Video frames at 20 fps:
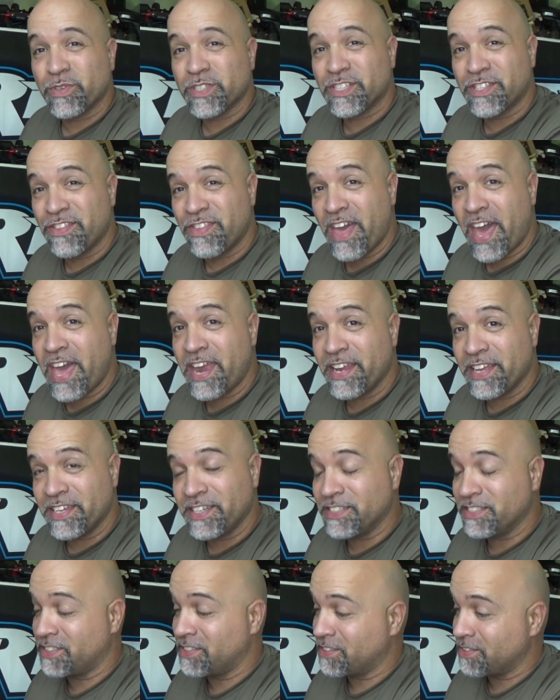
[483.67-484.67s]
which that
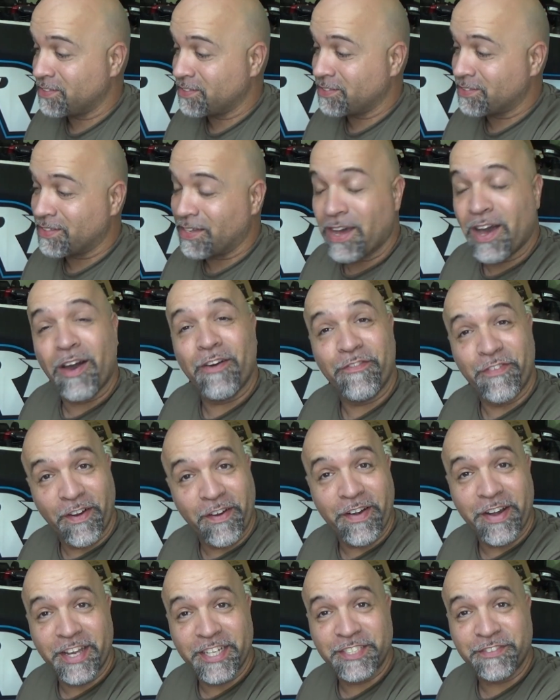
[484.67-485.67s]
is a
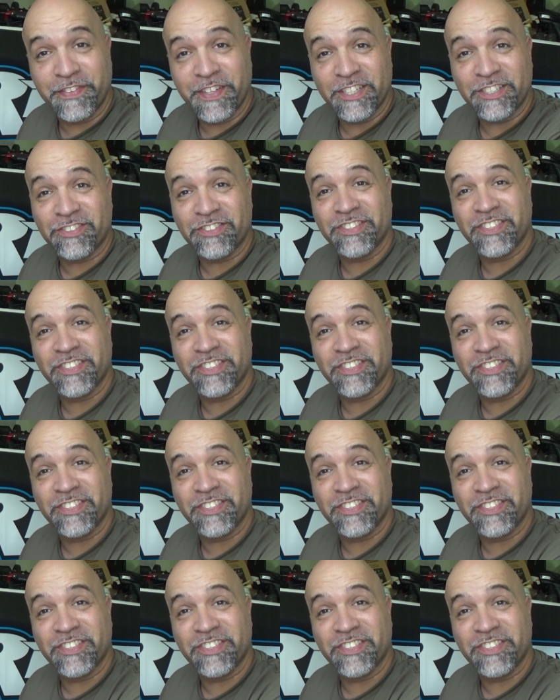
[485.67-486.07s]
very nice feature.